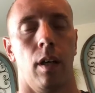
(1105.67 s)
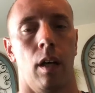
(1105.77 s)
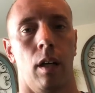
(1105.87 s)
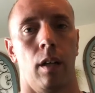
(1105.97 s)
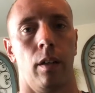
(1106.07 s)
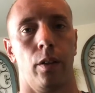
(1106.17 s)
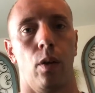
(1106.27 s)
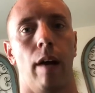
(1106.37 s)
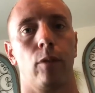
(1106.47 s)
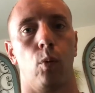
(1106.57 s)

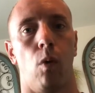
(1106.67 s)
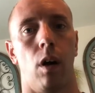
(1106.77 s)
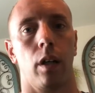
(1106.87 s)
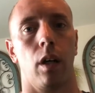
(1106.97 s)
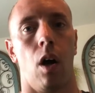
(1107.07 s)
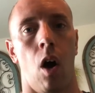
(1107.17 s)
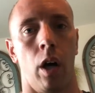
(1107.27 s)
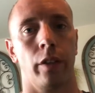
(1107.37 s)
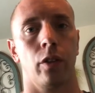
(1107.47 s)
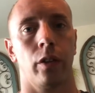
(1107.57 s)
You'll have to walk
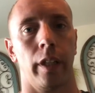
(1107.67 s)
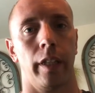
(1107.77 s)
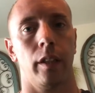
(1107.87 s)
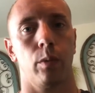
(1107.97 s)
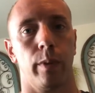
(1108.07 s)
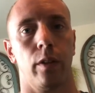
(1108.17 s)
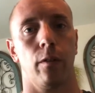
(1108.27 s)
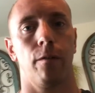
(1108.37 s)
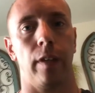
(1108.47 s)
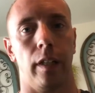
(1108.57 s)
on your knees with your
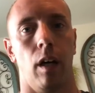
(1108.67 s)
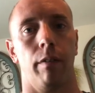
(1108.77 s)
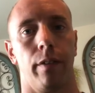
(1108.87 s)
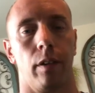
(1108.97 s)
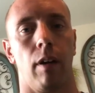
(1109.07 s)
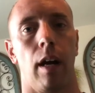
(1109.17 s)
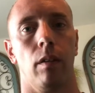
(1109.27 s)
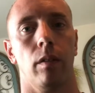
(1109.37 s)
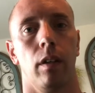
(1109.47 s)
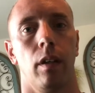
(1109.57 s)
feet off the
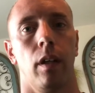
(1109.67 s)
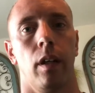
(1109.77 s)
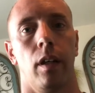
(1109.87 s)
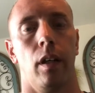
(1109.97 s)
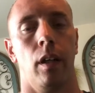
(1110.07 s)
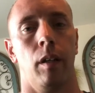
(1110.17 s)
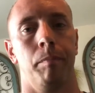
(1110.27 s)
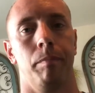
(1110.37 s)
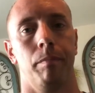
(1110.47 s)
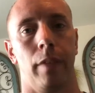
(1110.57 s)
ground.
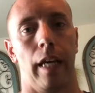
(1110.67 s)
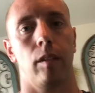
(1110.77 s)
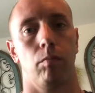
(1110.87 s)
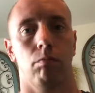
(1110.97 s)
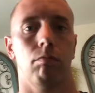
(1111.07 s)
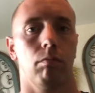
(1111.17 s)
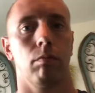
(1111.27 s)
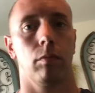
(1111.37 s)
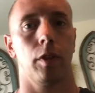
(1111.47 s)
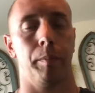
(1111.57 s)
That,
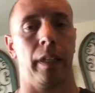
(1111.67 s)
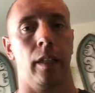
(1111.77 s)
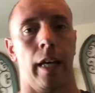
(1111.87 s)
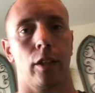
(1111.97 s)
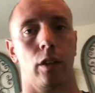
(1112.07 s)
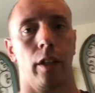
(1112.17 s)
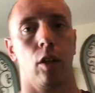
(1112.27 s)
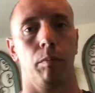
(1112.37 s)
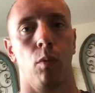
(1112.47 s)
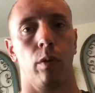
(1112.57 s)
to me, actually
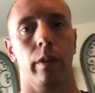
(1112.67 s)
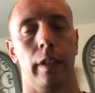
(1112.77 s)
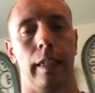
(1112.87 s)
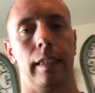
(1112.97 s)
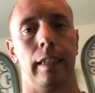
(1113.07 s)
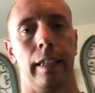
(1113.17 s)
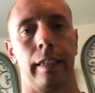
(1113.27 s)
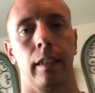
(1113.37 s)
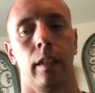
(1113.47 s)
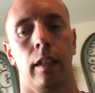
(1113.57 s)
hurt more than anything.